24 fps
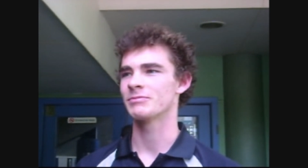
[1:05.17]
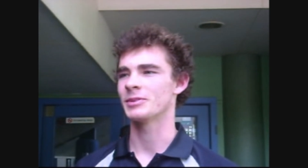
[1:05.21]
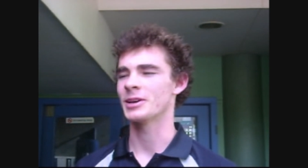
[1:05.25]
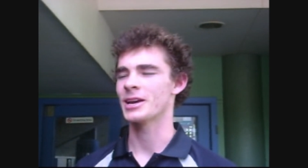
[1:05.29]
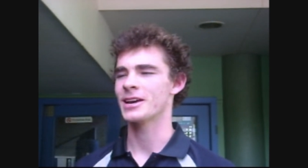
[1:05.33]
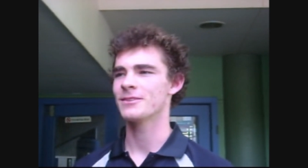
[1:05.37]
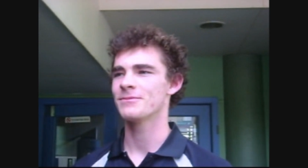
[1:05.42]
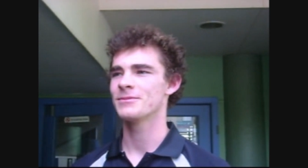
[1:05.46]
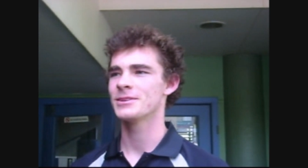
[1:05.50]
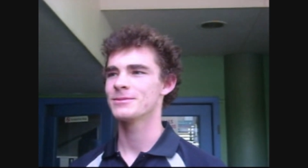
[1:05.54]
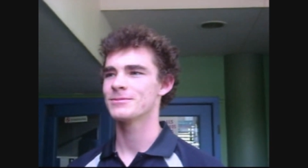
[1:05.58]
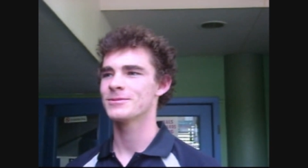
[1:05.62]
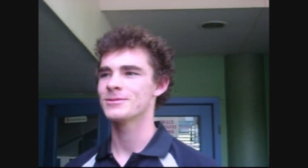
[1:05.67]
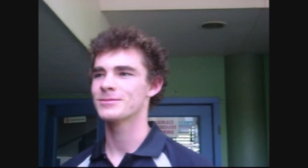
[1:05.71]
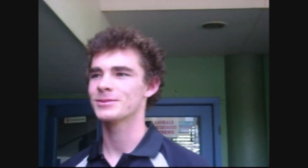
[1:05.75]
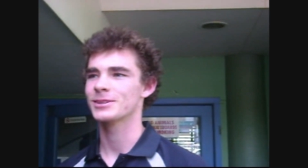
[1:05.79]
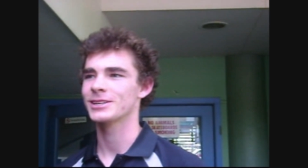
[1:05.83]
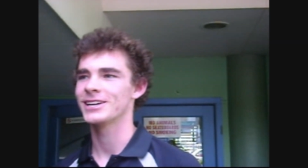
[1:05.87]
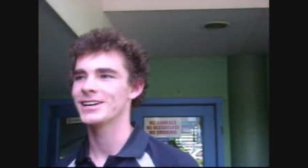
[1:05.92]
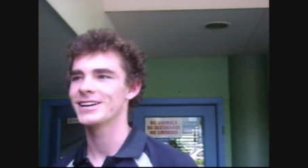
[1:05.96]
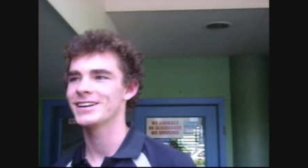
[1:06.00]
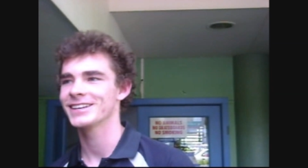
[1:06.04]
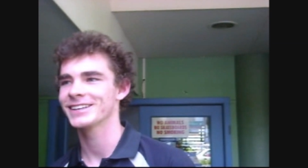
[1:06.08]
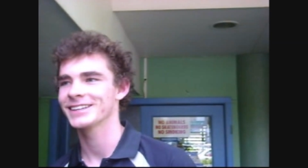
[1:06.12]
bad people
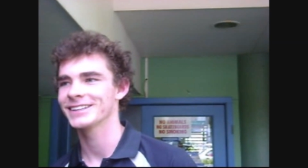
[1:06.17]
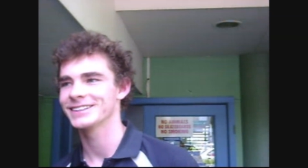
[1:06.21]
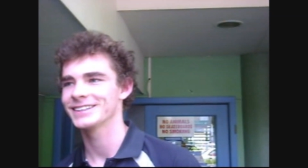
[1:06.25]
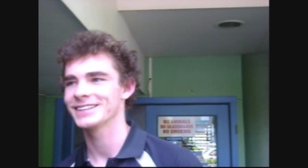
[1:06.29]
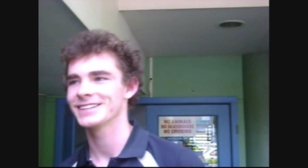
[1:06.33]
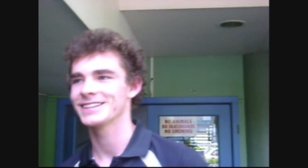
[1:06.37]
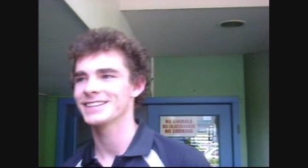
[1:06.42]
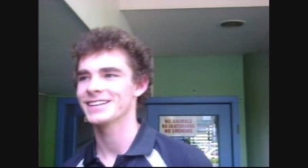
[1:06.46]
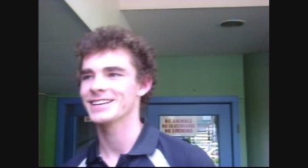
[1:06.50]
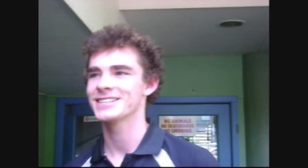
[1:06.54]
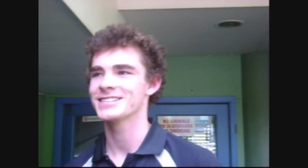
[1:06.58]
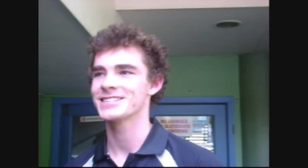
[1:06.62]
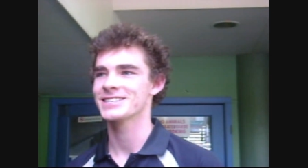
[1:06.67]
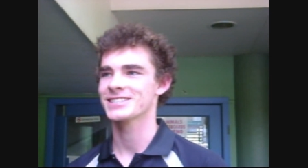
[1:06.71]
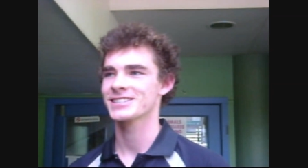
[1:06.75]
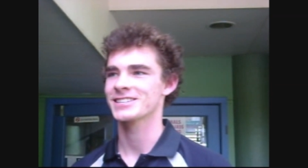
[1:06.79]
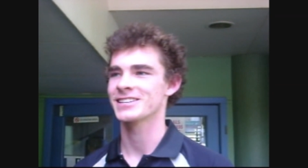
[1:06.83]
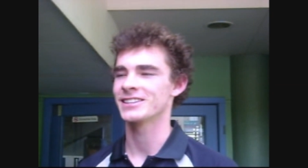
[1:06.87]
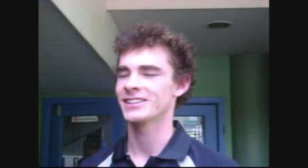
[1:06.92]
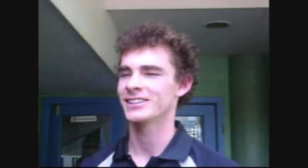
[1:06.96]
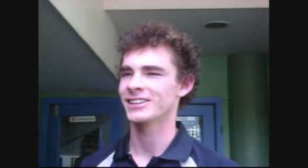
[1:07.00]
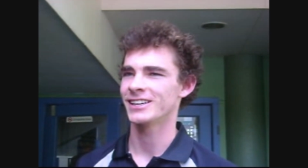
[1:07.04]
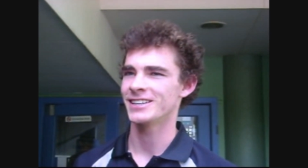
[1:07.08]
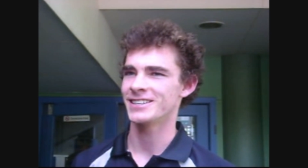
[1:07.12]
playing and then they just
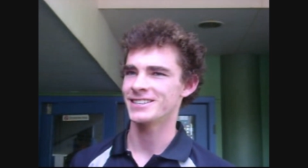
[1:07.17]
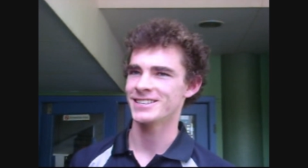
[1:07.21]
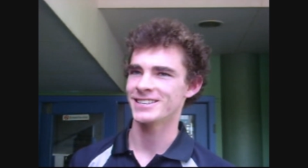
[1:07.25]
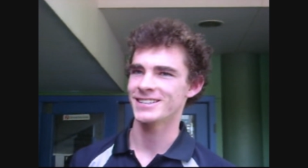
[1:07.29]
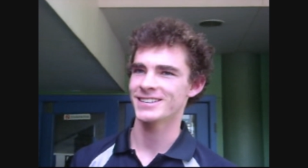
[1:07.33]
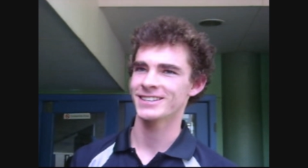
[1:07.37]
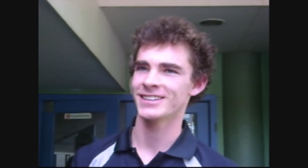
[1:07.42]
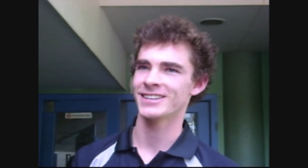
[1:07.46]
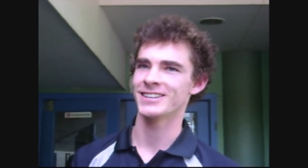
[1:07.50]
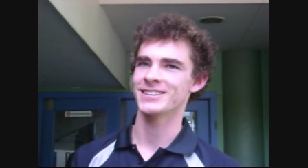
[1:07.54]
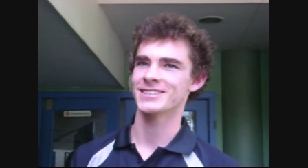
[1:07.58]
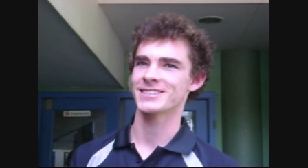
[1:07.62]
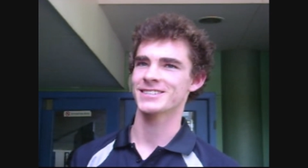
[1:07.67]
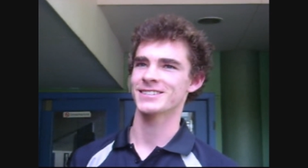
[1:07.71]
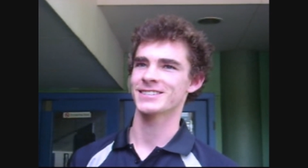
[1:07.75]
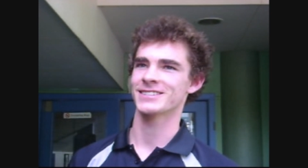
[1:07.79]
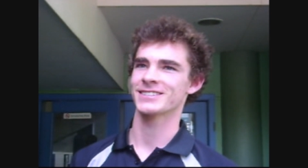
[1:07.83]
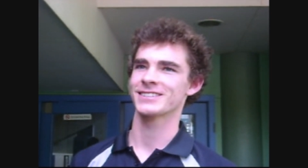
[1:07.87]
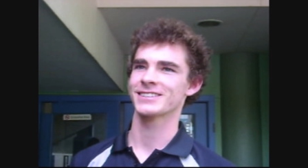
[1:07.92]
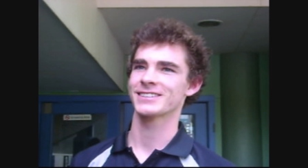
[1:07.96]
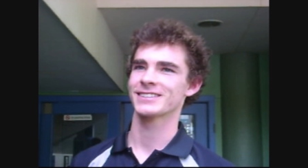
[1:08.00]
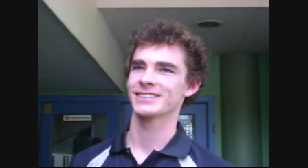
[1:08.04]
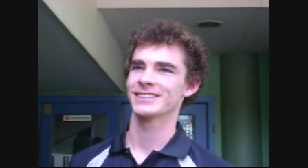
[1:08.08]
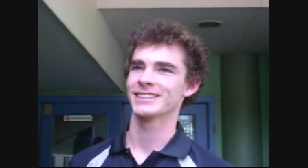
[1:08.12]
get the idea that it's a
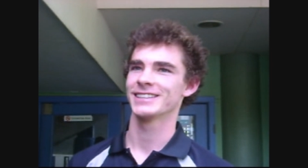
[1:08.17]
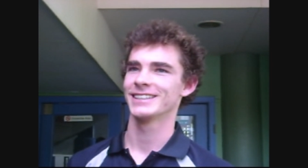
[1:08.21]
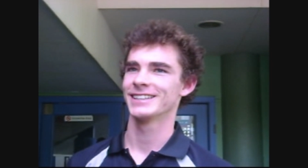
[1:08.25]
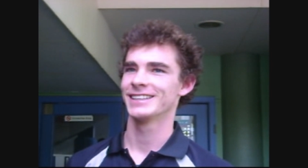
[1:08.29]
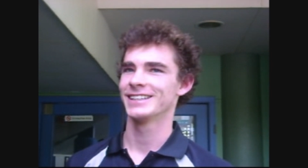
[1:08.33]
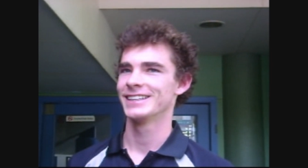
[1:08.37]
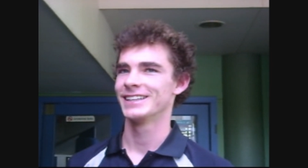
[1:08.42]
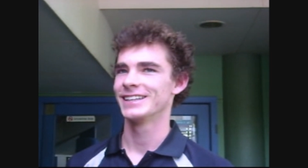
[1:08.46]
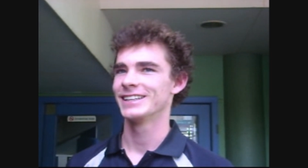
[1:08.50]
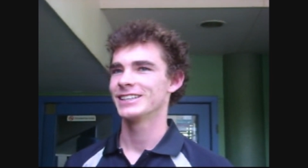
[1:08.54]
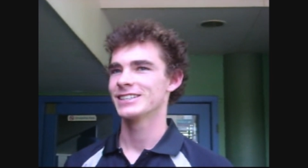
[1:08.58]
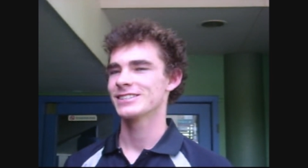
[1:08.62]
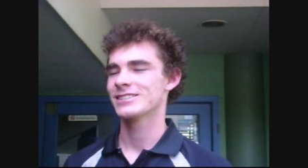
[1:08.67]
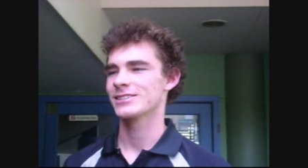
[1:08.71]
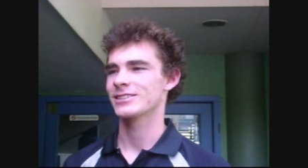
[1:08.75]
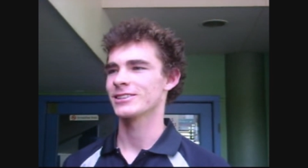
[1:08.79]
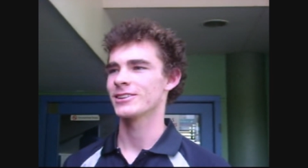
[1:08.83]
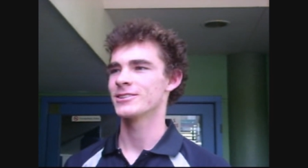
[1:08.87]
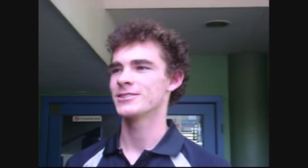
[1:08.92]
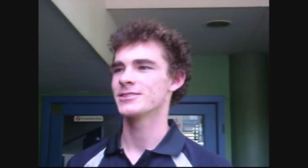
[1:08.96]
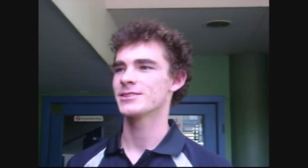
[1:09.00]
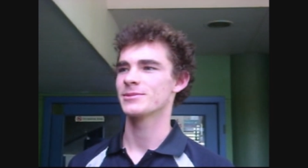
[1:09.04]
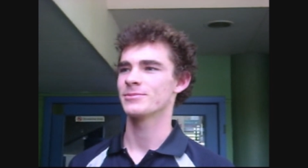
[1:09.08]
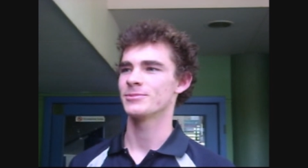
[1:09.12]

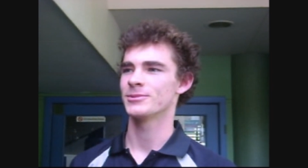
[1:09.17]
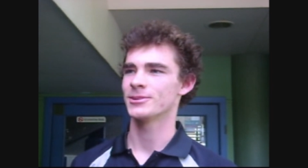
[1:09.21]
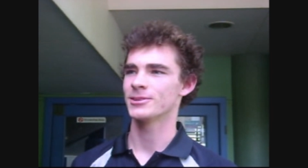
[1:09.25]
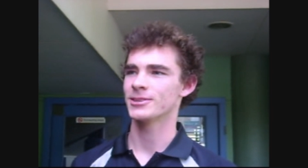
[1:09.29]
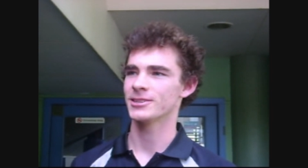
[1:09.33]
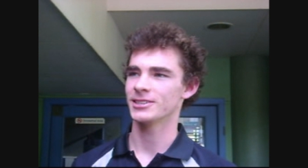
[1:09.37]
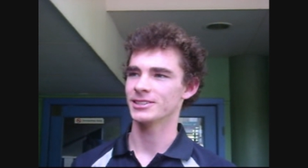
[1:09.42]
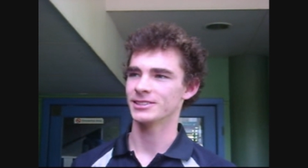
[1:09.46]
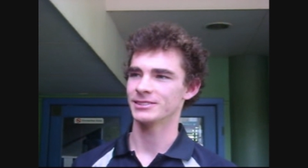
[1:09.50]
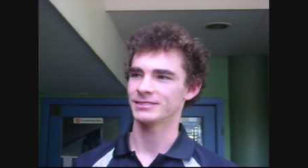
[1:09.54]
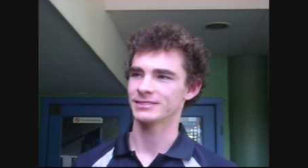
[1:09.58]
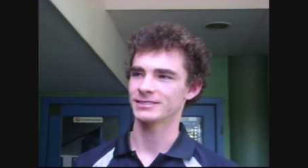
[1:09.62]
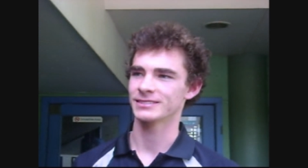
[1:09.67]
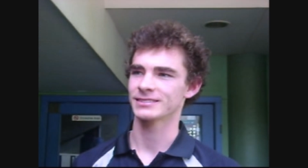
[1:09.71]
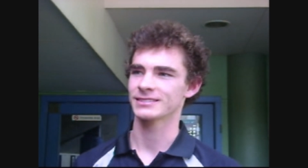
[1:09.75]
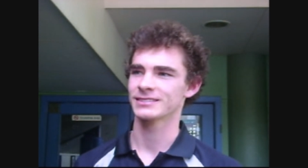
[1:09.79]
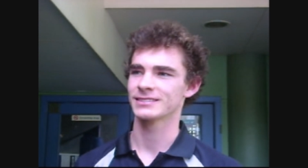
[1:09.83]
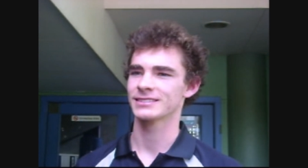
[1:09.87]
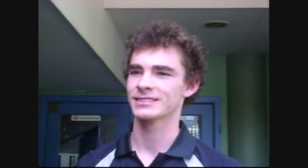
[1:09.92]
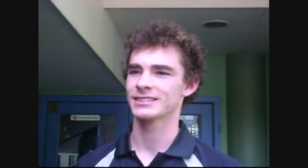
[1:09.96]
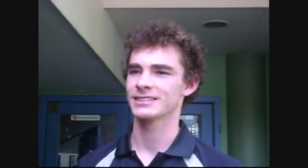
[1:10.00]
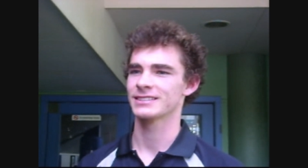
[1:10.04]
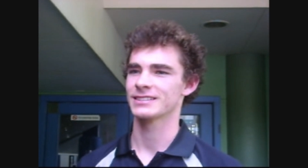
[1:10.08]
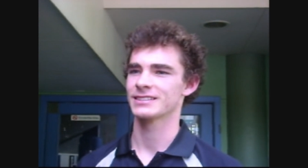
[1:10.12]
slow sport and
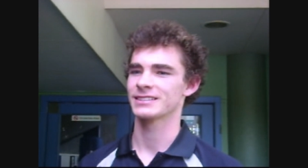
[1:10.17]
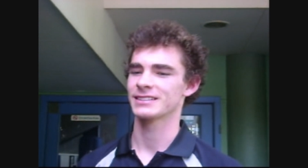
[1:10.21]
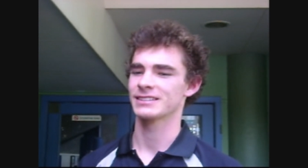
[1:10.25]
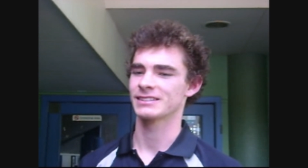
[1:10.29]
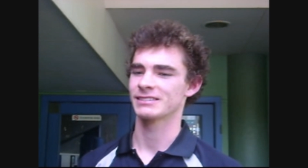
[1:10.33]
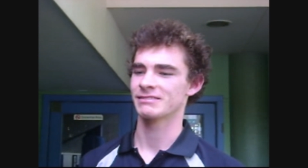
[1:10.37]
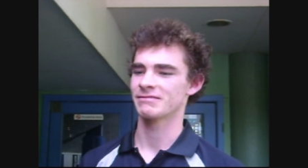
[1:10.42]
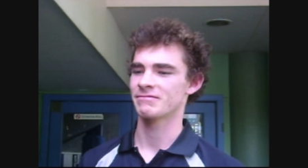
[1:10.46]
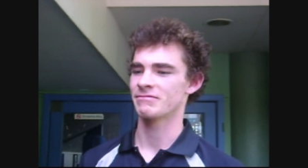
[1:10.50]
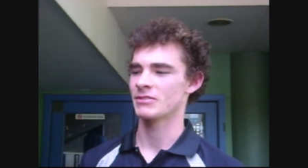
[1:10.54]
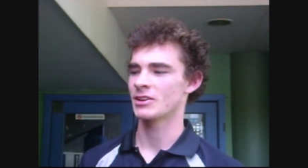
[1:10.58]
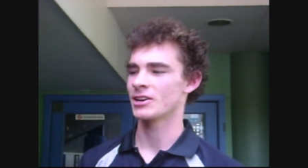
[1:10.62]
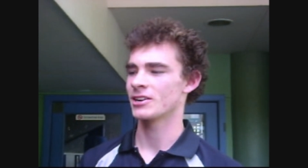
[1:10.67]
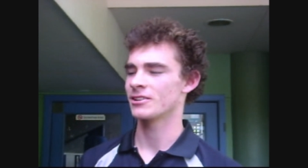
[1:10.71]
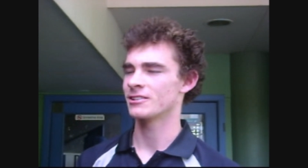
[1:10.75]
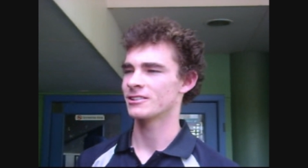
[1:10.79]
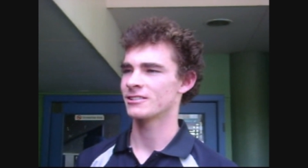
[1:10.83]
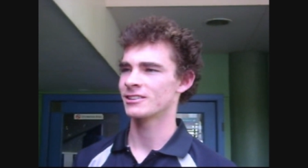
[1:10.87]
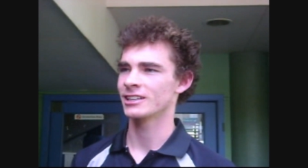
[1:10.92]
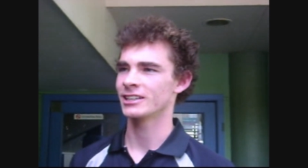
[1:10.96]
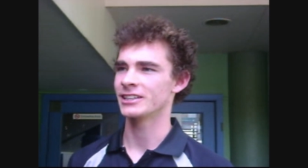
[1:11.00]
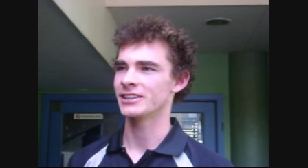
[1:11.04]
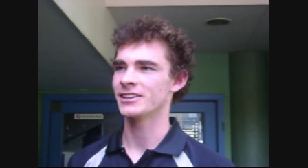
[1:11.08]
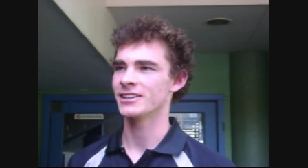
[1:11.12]
no one
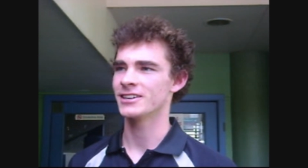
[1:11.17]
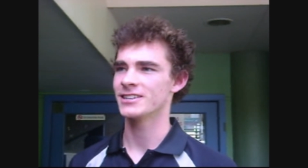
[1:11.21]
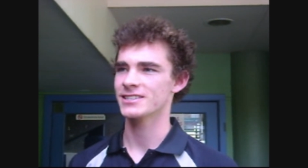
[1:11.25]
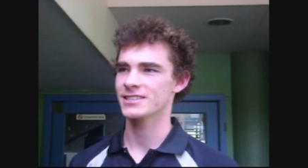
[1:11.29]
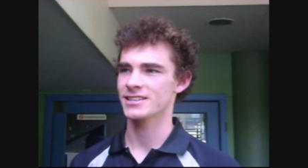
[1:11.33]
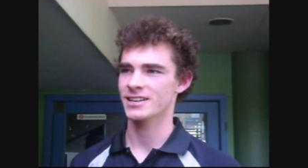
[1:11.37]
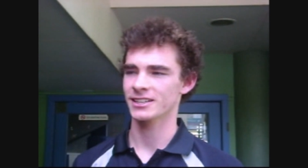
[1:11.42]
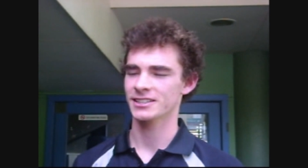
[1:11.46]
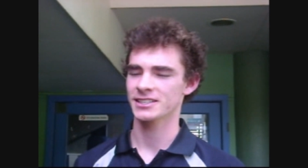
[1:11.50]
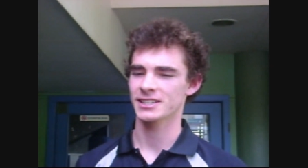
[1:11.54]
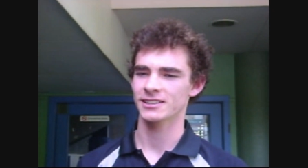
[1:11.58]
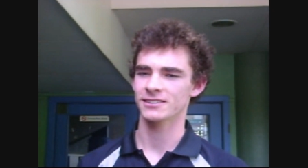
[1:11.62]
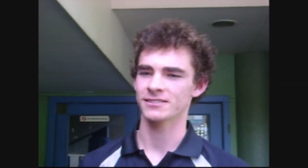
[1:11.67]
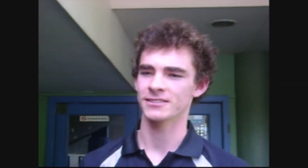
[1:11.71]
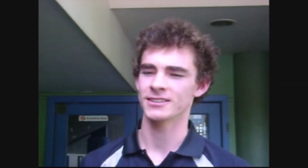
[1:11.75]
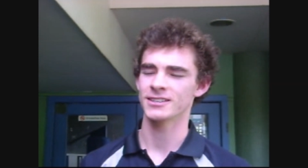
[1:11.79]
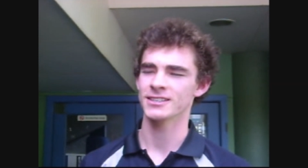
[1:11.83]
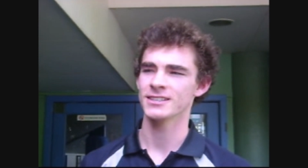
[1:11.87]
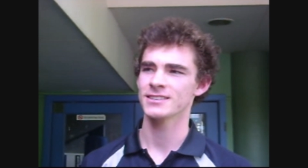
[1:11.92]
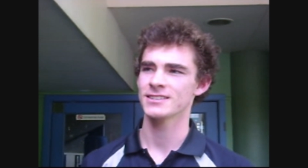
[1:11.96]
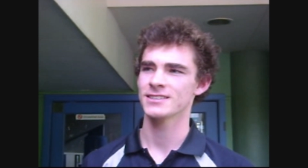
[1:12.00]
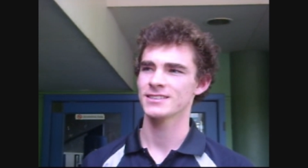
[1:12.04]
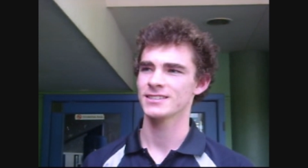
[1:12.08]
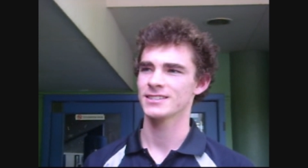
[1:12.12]
really knows how tough it
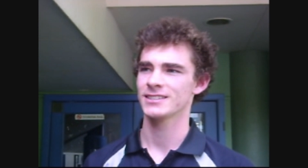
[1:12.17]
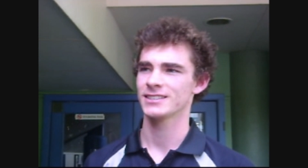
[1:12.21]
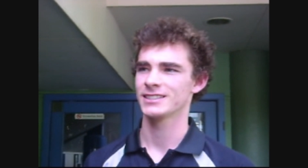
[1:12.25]
is.